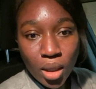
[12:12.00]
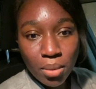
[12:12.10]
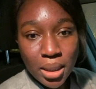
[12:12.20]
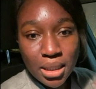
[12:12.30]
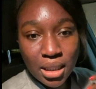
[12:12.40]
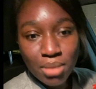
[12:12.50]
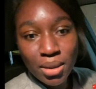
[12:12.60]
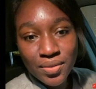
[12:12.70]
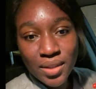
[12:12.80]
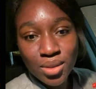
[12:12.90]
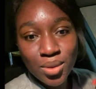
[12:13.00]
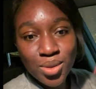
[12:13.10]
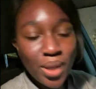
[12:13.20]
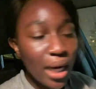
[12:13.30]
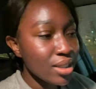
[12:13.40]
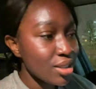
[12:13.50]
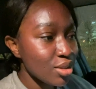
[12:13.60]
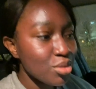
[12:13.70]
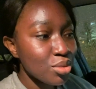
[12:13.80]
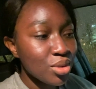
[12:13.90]
basically my face was
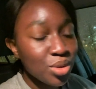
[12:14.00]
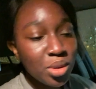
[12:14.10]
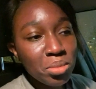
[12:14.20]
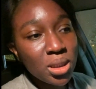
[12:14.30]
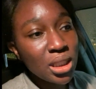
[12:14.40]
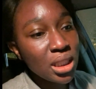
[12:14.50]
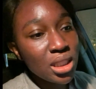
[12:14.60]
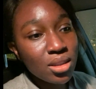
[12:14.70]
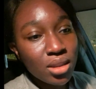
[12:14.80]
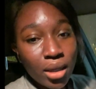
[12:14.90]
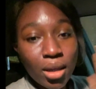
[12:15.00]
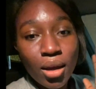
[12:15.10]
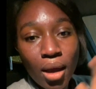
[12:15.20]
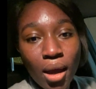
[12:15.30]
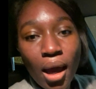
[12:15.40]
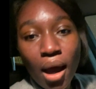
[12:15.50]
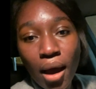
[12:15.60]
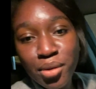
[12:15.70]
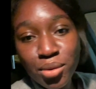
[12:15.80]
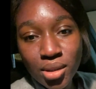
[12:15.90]
reacting to the treatment. And she's like,
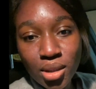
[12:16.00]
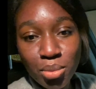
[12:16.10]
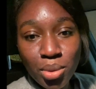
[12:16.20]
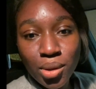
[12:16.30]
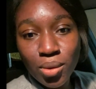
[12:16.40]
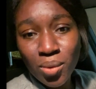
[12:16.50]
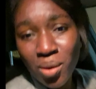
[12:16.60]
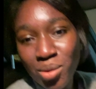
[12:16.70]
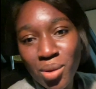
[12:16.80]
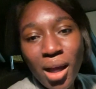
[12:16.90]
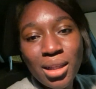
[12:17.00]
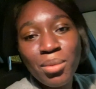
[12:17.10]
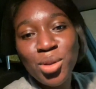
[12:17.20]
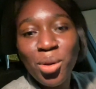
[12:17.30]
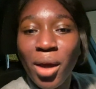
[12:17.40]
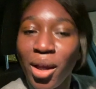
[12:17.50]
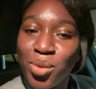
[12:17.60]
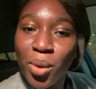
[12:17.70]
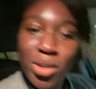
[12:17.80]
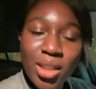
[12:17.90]
I don't need a peel. Well, you guys, I'm sure you guys
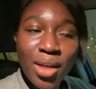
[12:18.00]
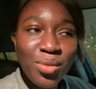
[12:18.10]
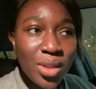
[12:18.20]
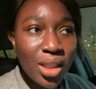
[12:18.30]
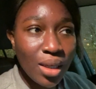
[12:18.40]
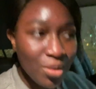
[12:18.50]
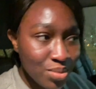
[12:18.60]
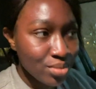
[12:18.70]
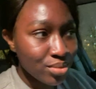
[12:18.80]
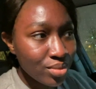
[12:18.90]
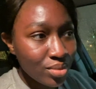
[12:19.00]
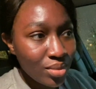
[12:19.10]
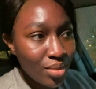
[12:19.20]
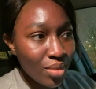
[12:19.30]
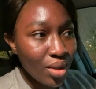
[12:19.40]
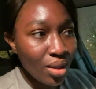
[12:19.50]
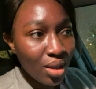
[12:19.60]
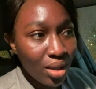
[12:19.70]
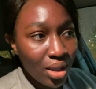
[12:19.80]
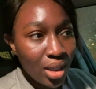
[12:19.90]
watched everything
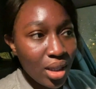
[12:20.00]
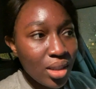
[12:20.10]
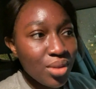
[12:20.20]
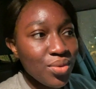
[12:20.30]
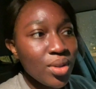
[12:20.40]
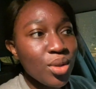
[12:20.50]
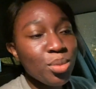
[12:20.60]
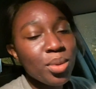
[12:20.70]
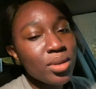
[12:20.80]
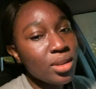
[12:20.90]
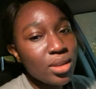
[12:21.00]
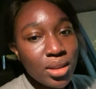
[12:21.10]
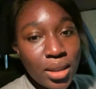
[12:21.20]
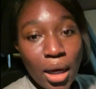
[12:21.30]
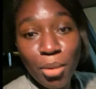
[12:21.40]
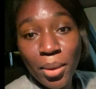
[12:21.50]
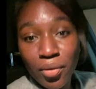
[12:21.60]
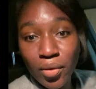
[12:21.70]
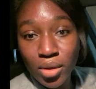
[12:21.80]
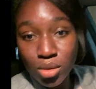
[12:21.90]
in the video, but this is how my
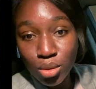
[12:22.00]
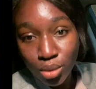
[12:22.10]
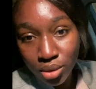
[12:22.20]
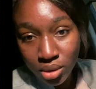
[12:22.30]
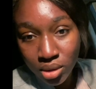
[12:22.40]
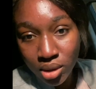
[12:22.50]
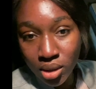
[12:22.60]
face looks